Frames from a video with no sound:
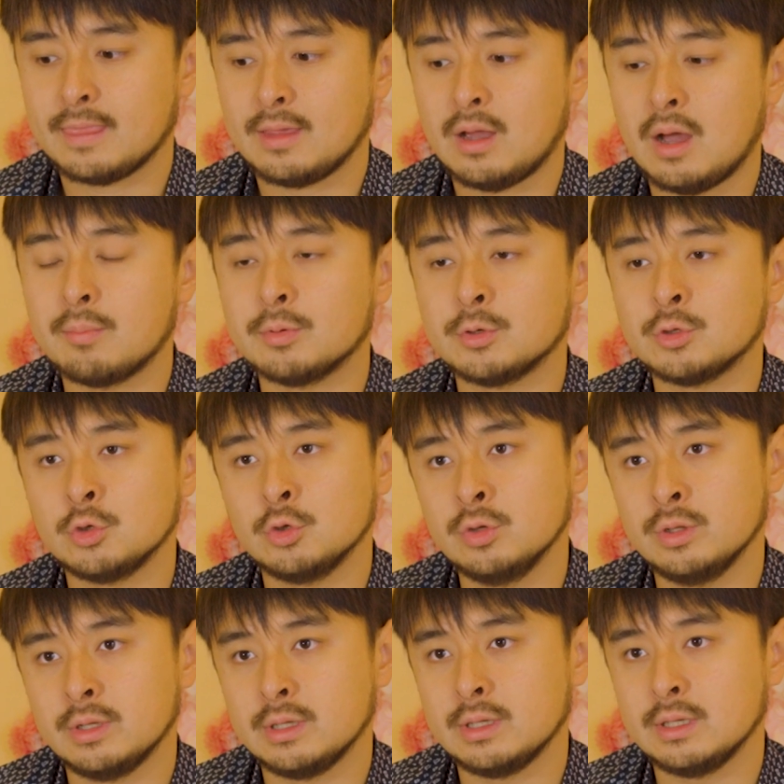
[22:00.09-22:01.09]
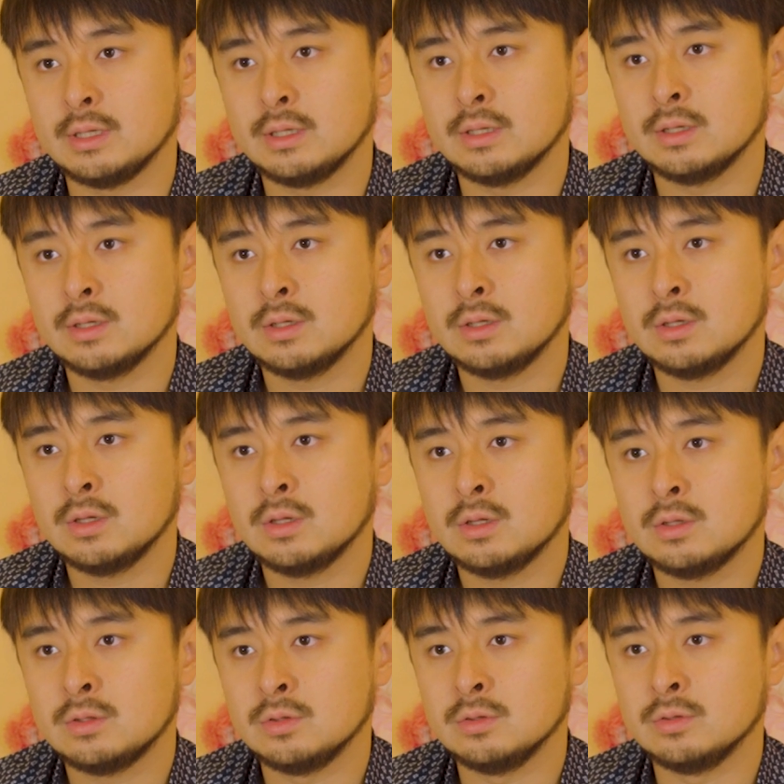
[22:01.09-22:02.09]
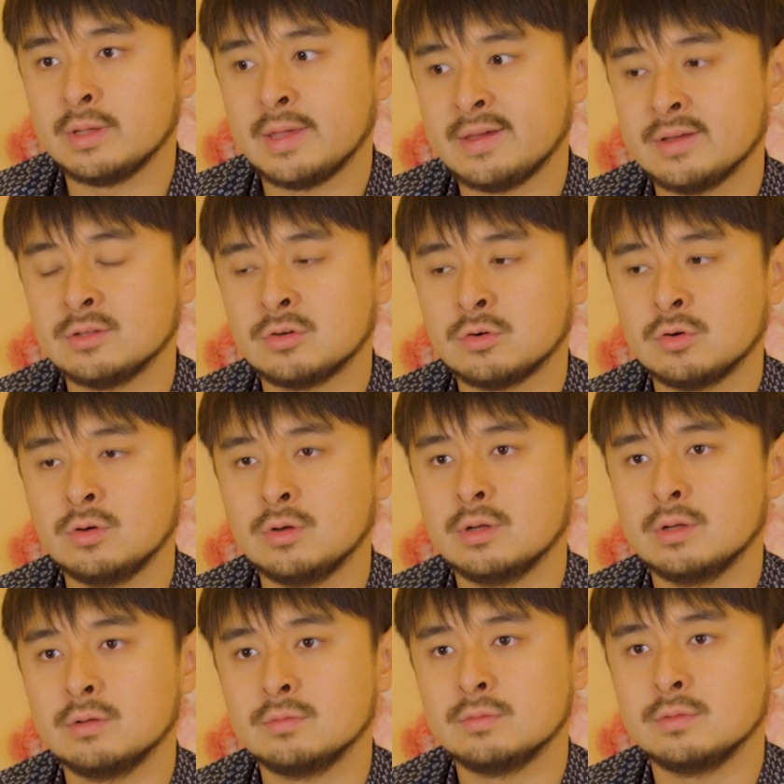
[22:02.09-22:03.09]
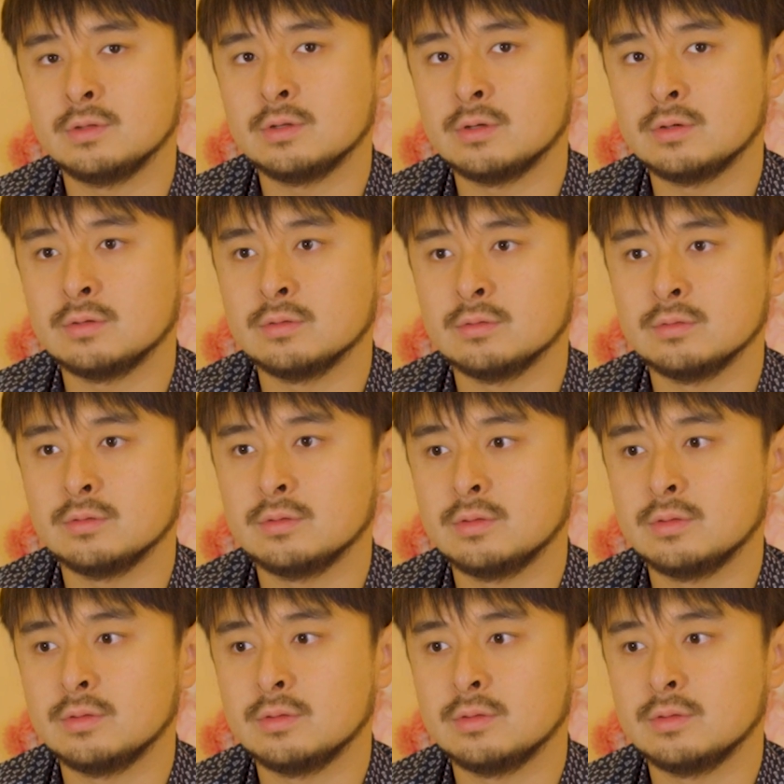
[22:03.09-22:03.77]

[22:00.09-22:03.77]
opportunity to take control of, you know,